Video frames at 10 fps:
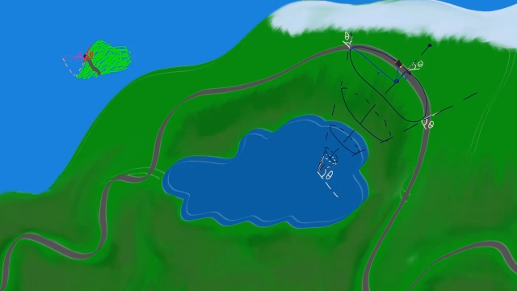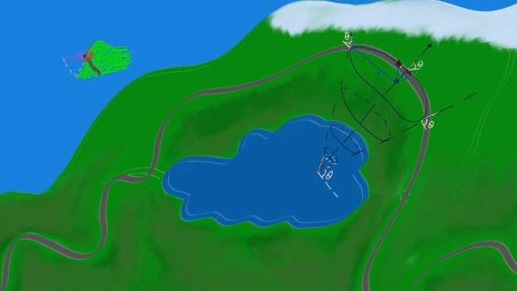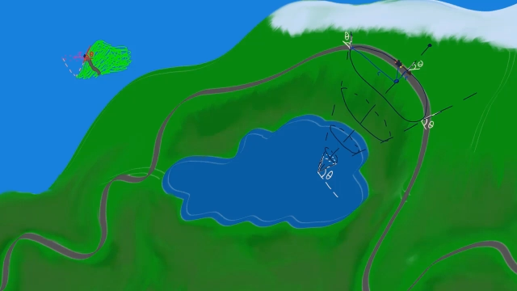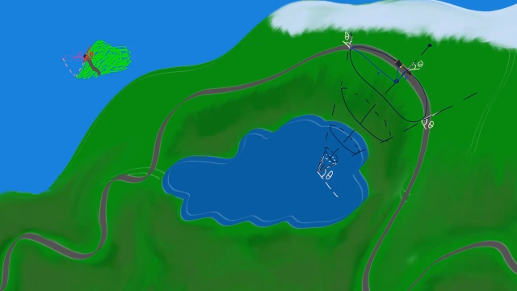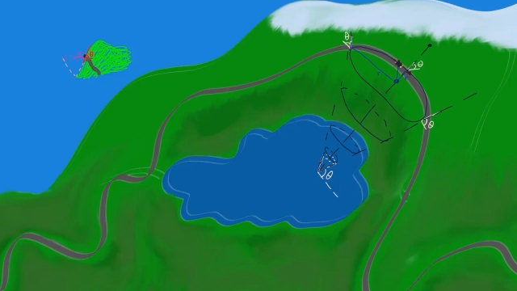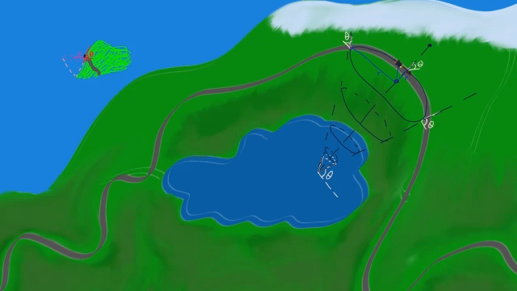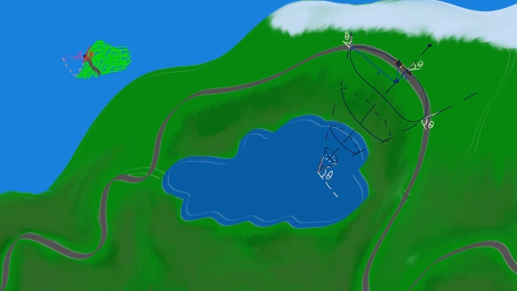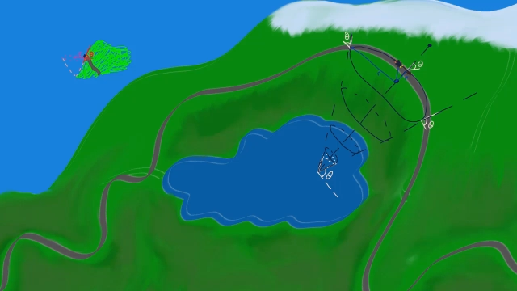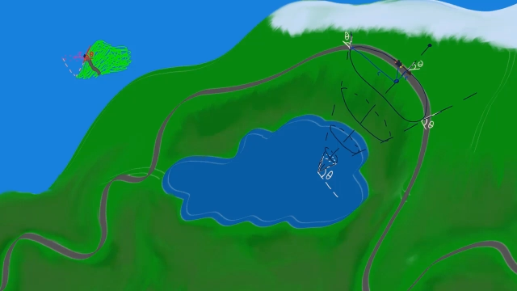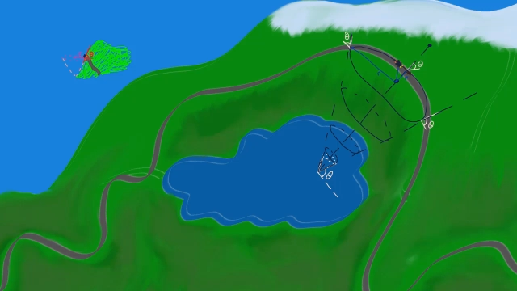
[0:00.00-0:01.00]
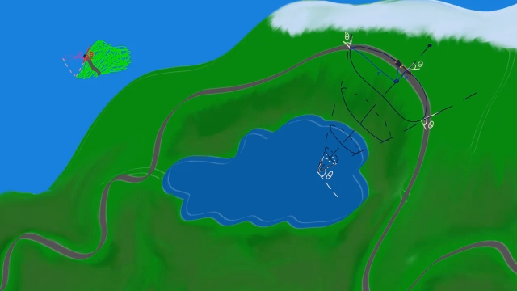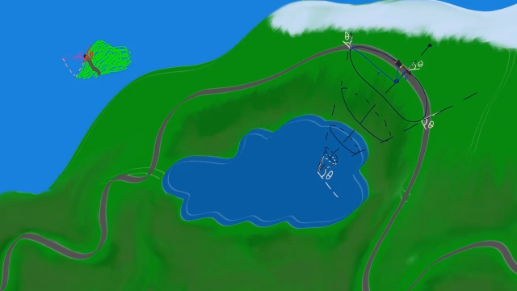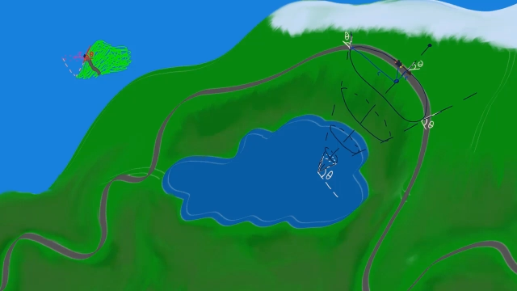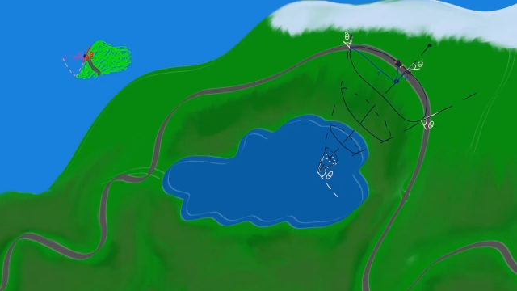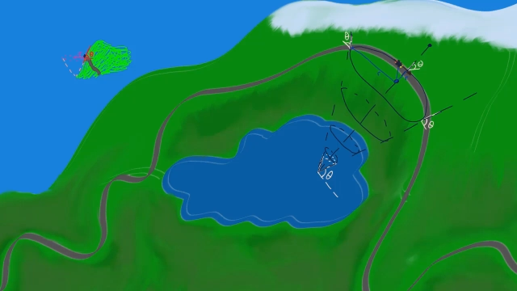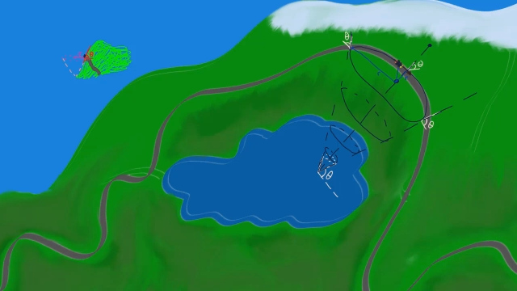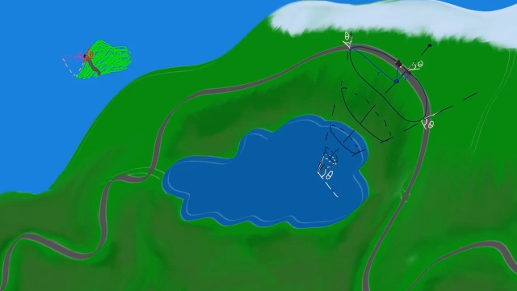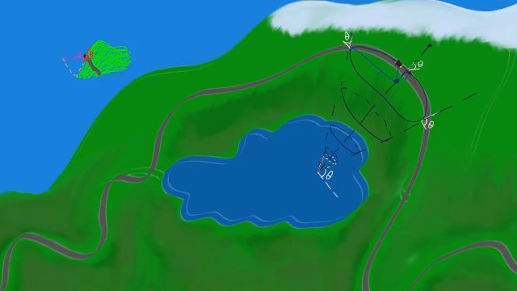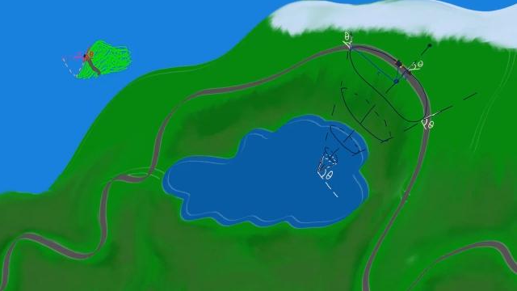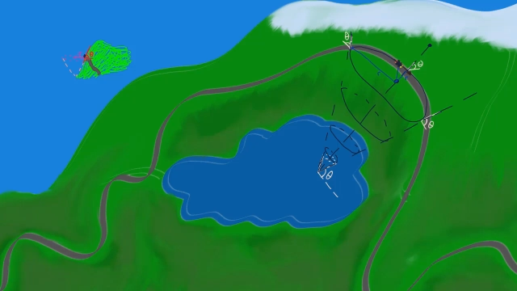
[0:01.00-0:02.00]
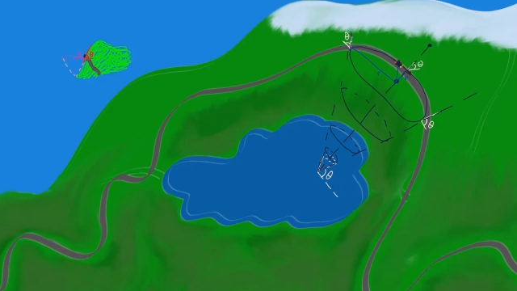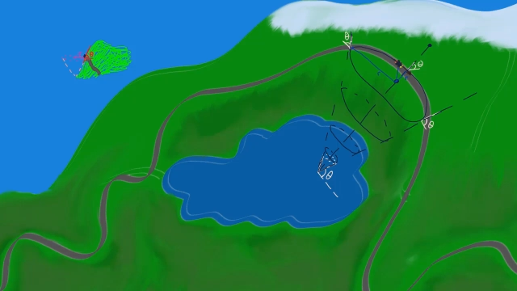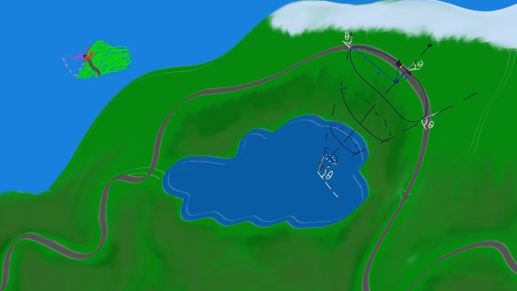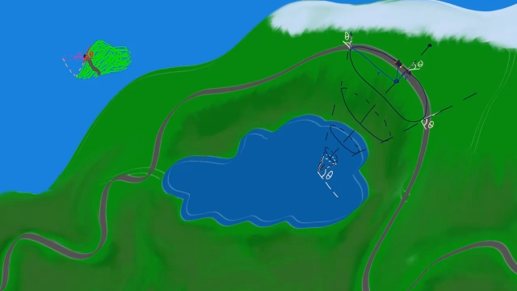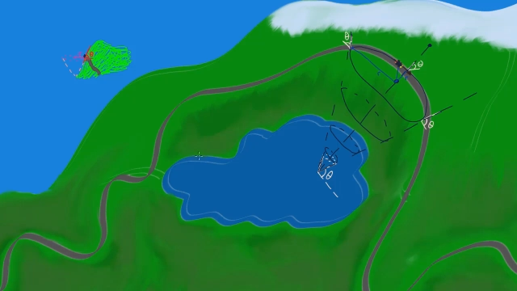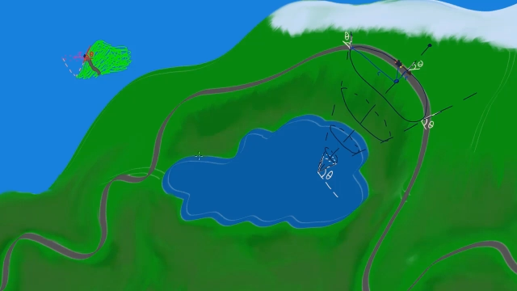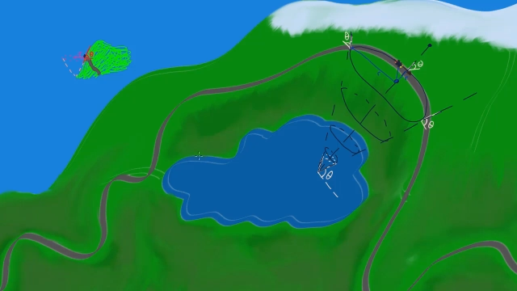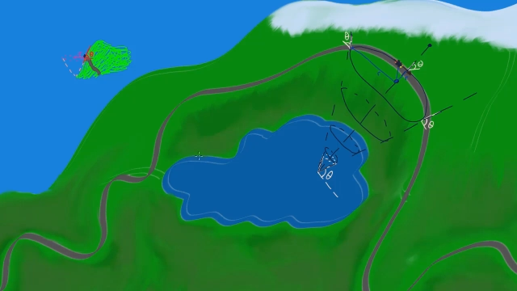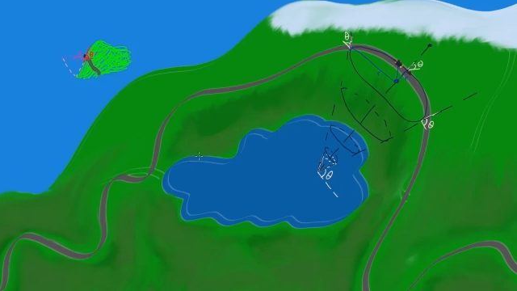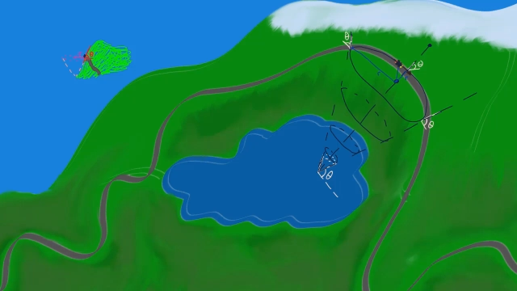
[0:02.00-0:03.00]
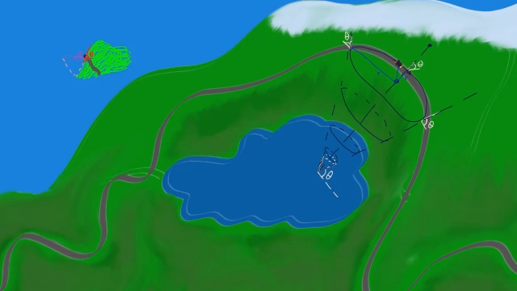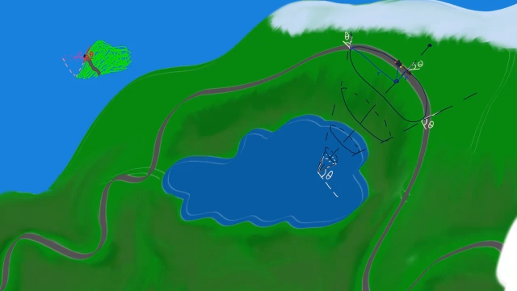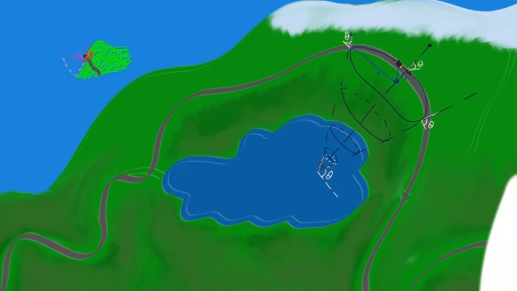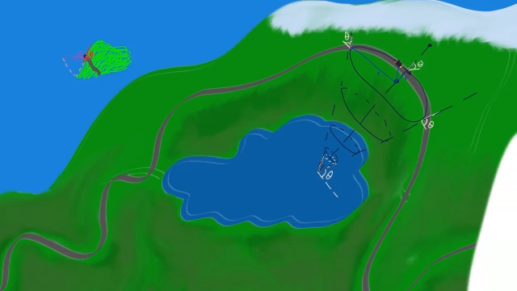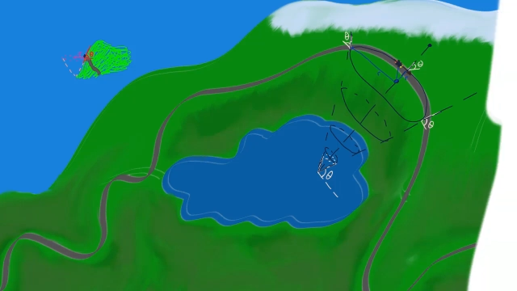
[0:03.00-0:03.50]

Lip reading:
No face is visible, so there are no lips to read.